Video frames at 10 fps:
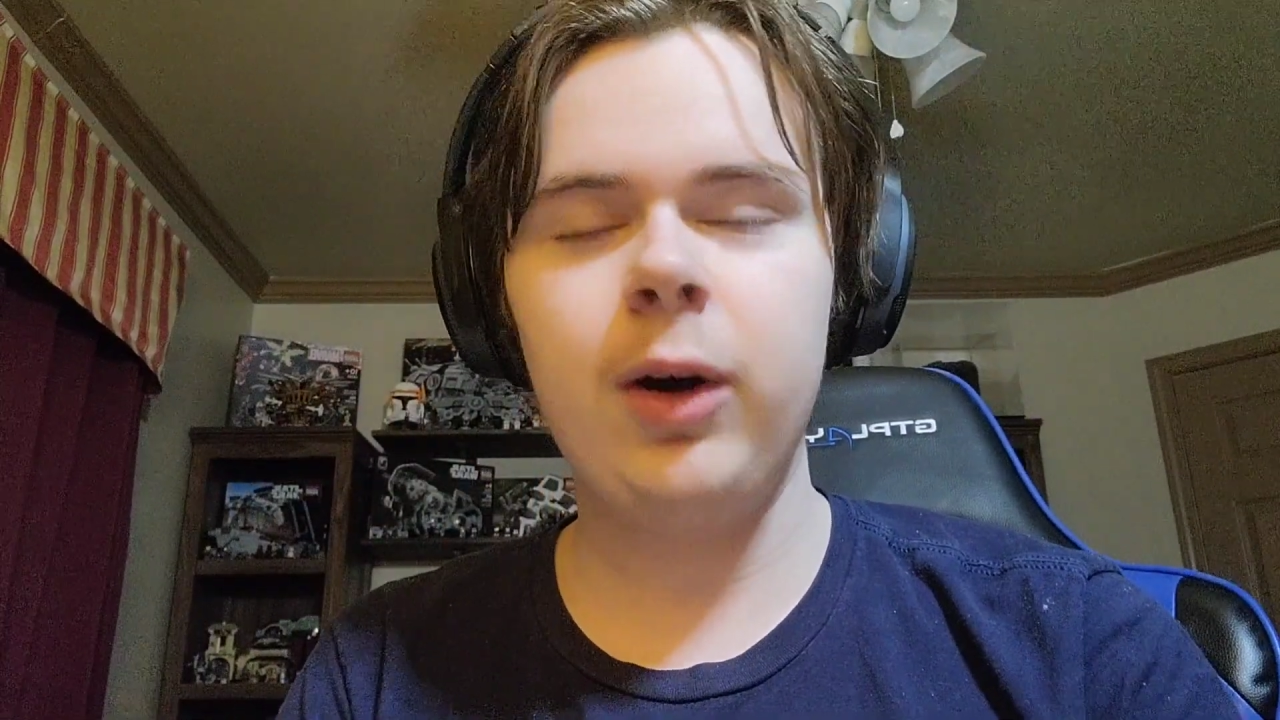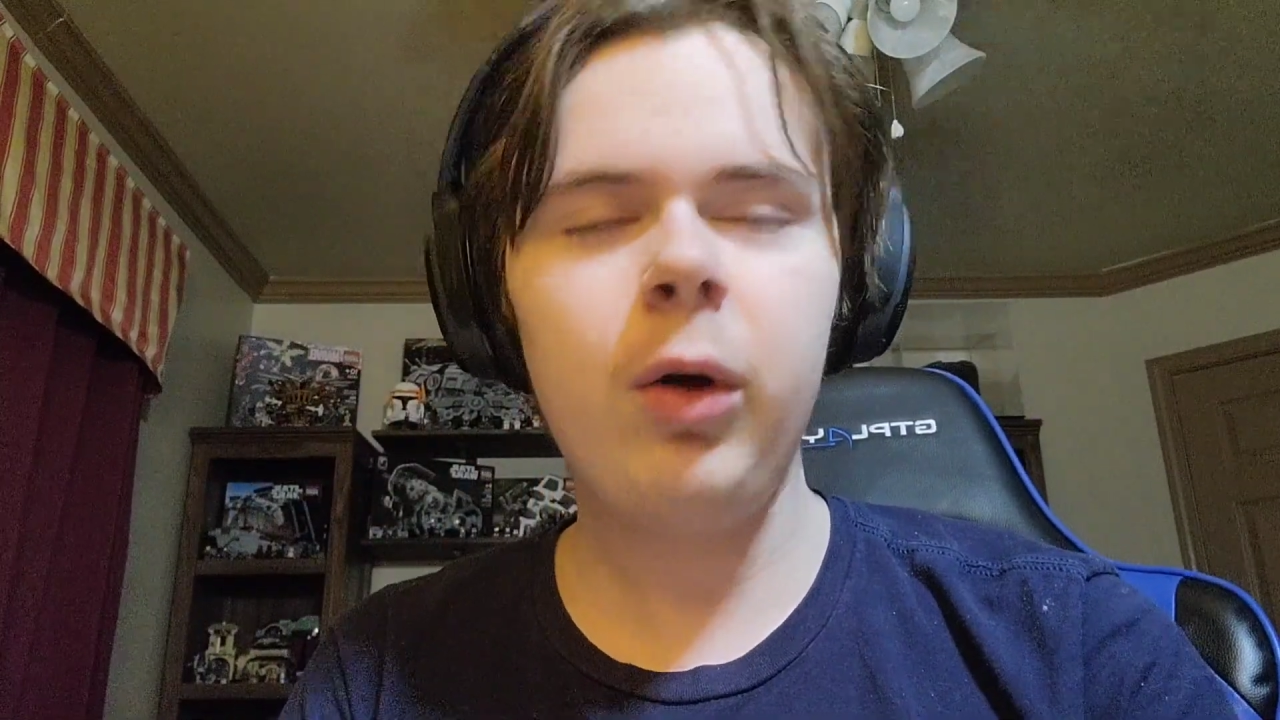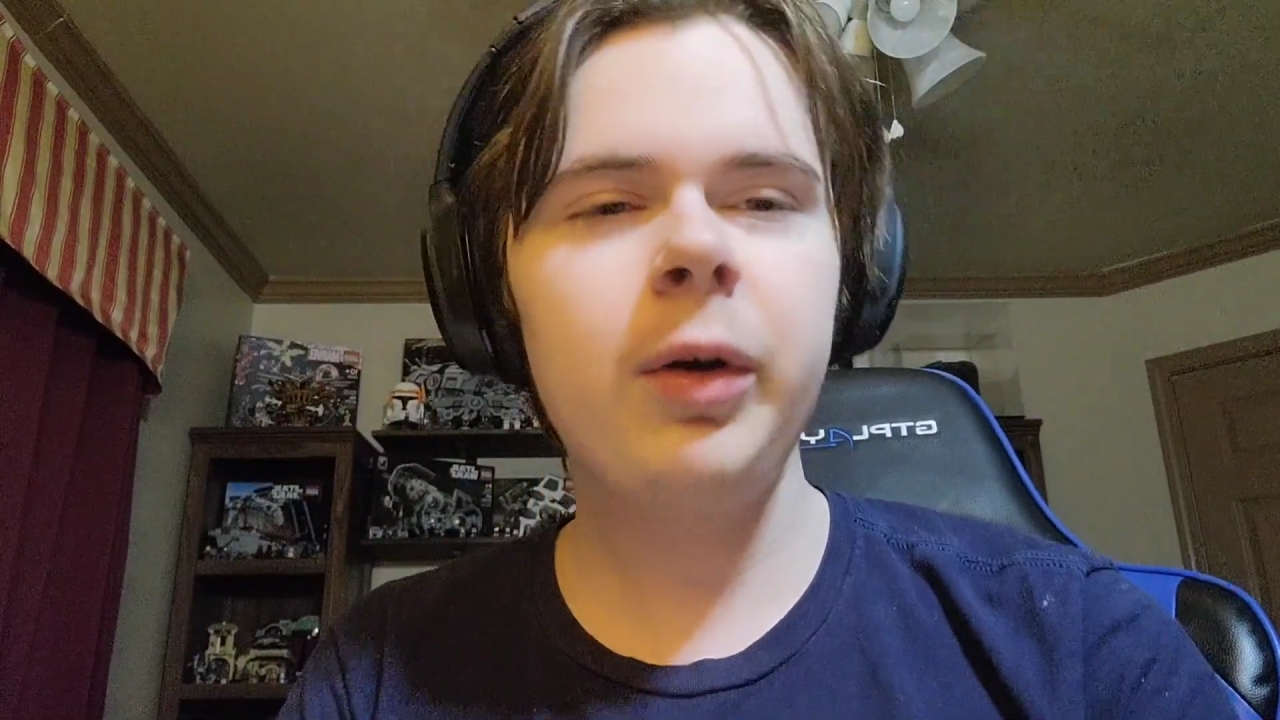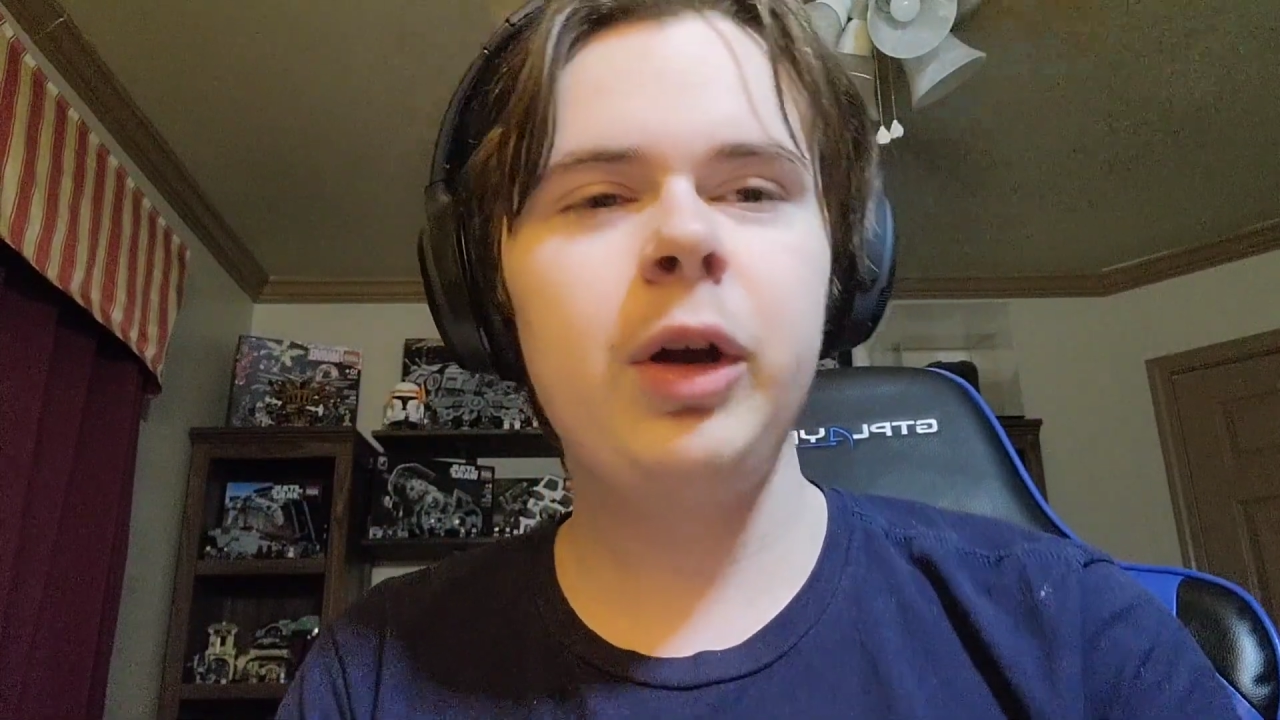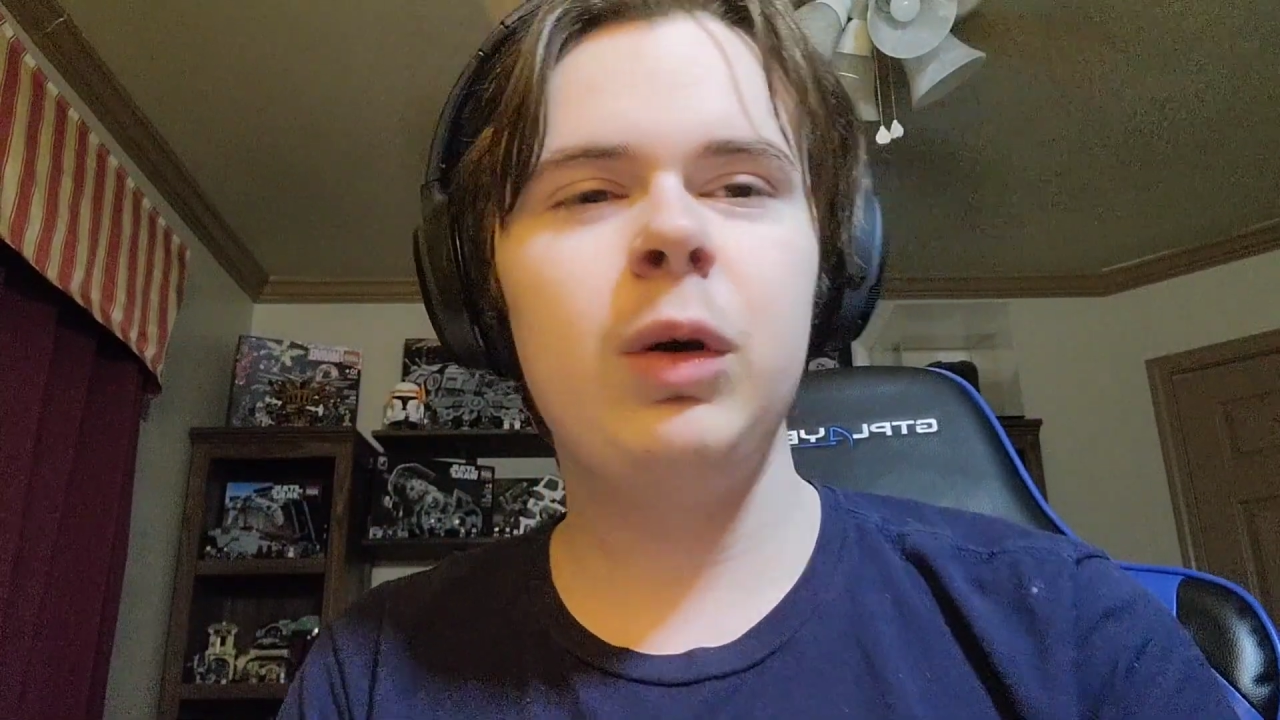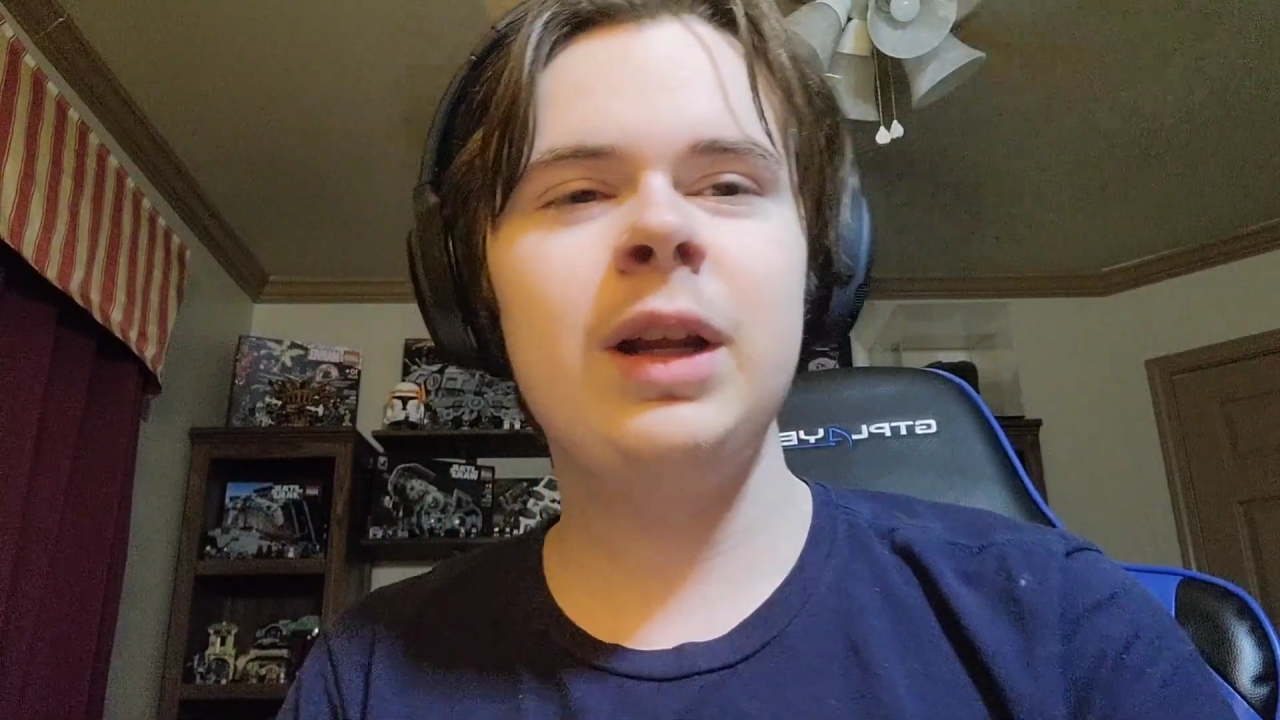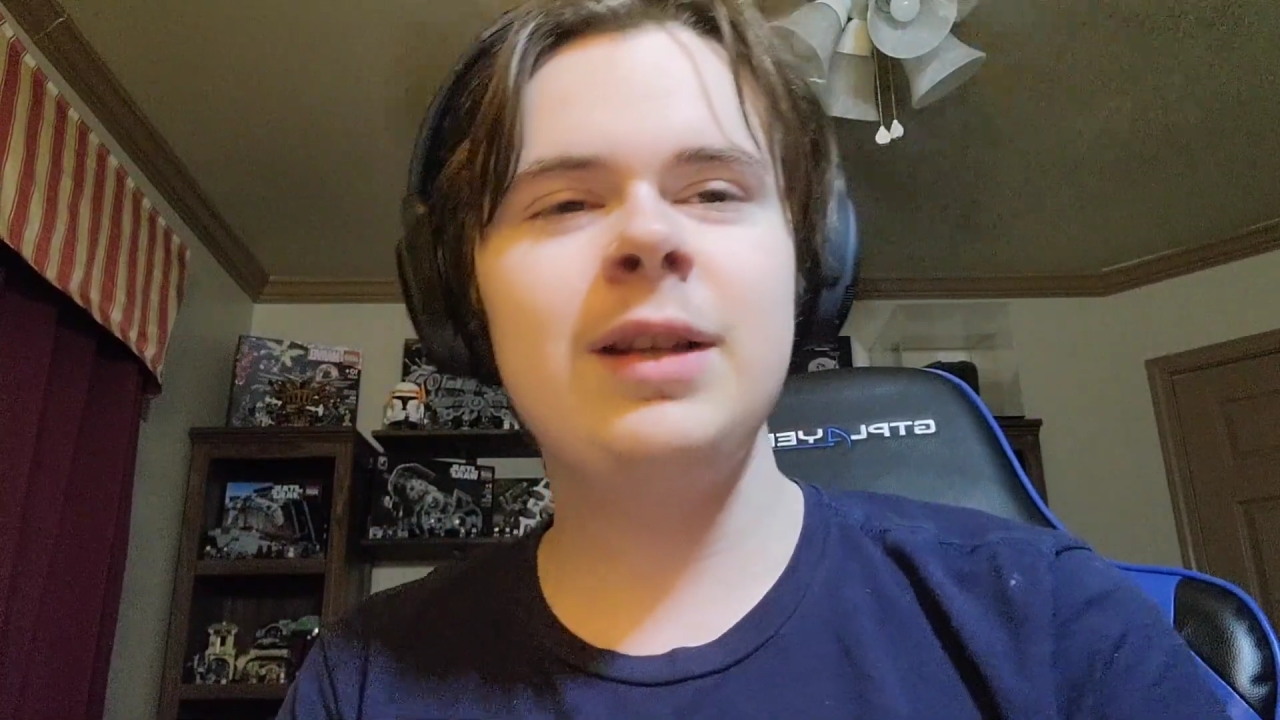only one